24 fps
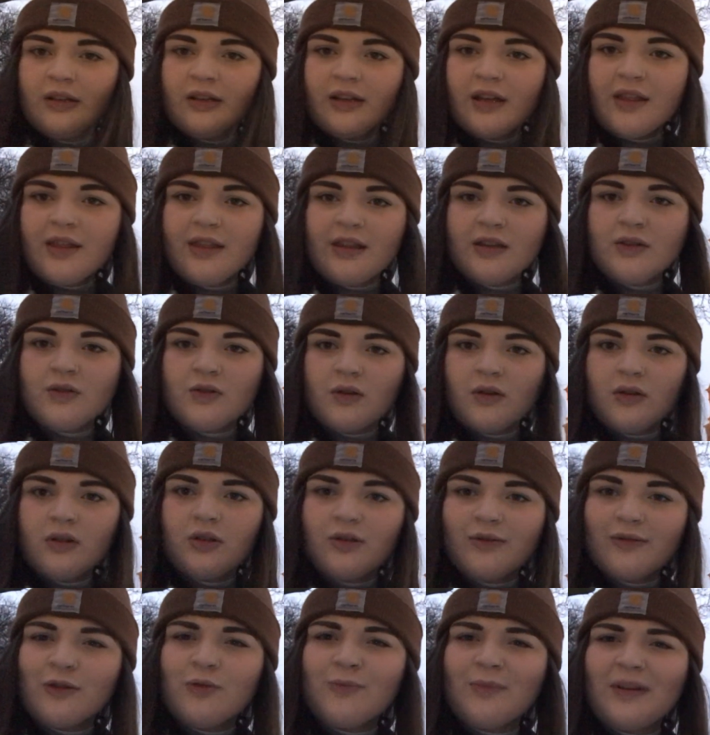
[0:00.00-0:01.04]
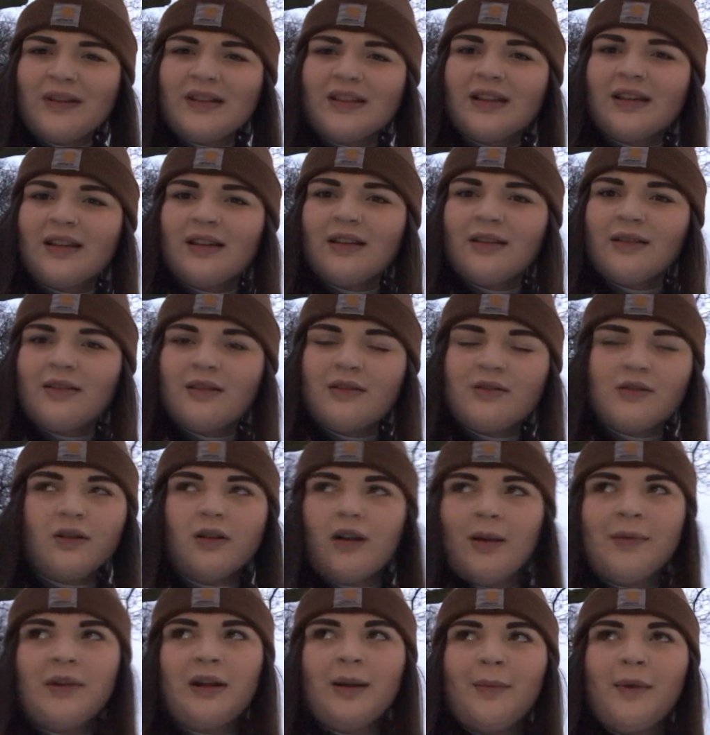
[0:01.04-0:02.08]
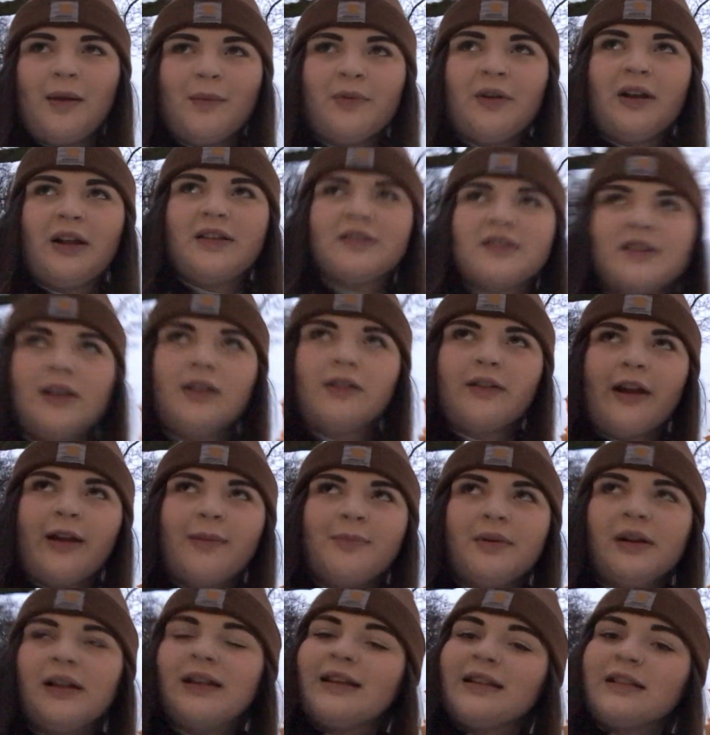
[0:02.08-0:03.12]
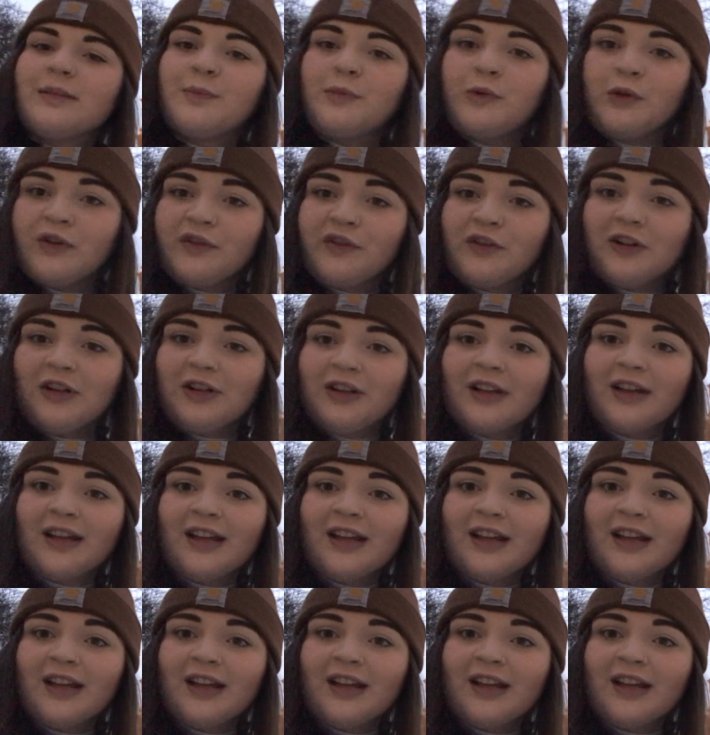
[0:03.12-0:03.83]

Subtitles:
Cathedral? Upinski Cathedral? I mean, I'm not pronouncing it right, but it's beautiful.